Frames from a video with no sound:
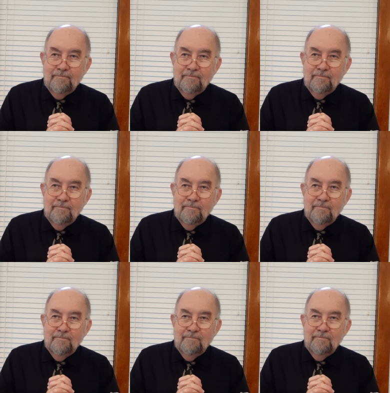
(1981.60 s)

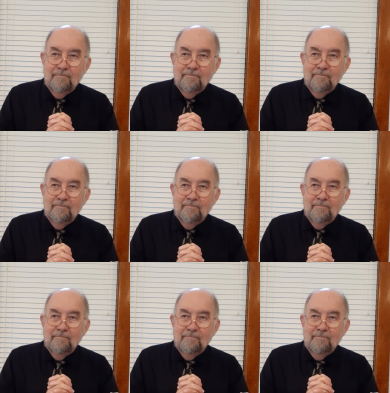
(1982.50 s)

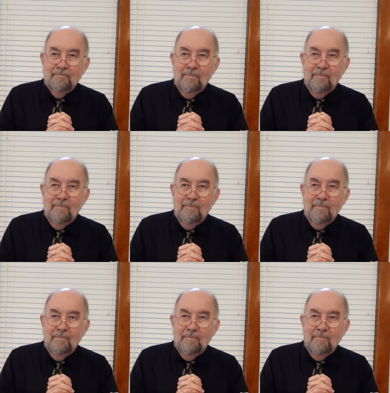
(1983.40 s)
(no one is talking)